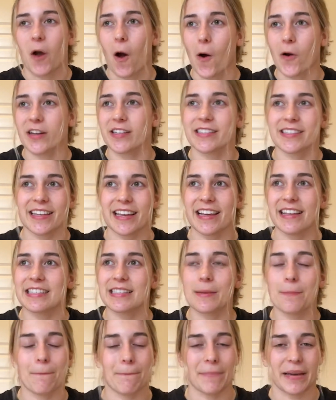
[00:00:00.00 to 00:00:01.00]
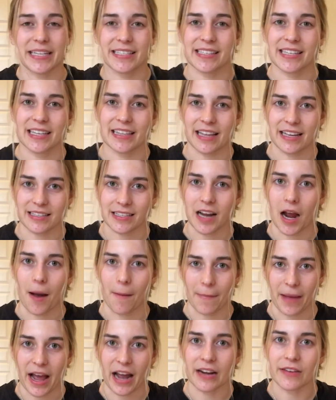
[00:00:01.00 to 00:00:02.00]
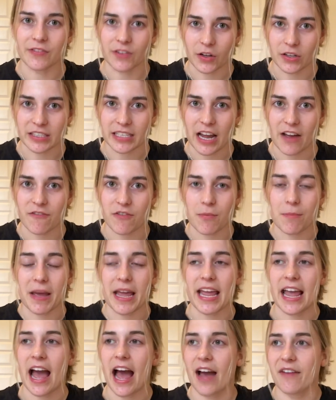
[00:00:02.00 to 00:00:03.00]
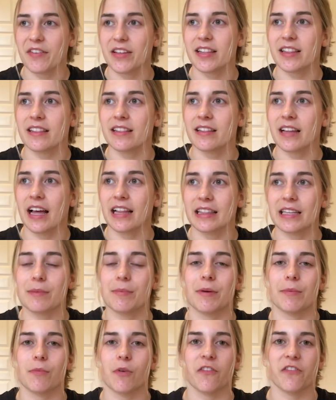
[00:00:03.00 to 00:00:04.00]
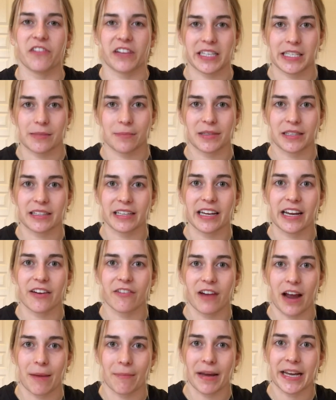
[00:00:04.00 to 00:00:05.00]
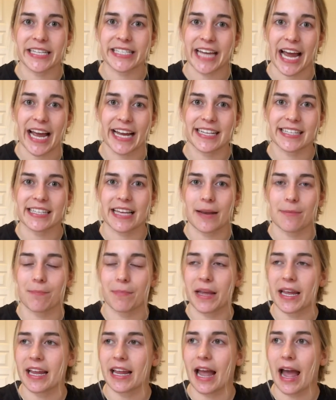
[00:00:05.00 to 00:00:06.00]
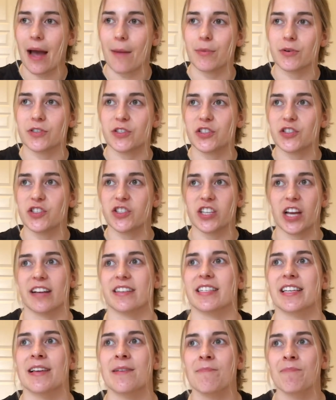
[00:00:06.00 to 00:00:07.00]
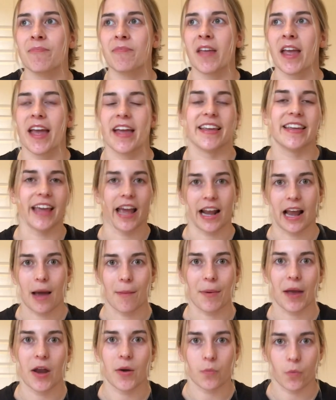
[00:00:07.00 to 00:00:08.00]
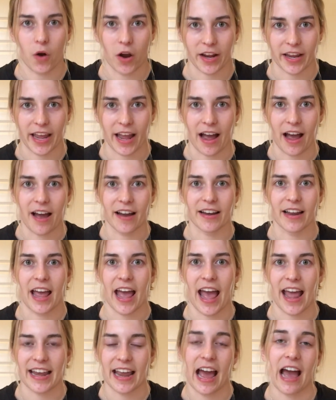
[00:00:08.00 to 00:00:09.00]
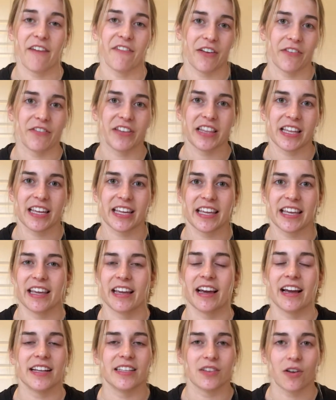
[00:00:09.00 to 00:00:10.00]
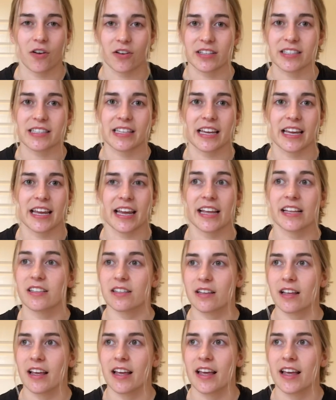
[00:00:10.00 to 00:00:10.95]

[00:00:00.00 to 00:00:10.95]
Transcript: honestly, it's the best thing that's come out of lockdown for me, having a little bit more flexibility around my days and being able to just get up and work out and have everything here has honestly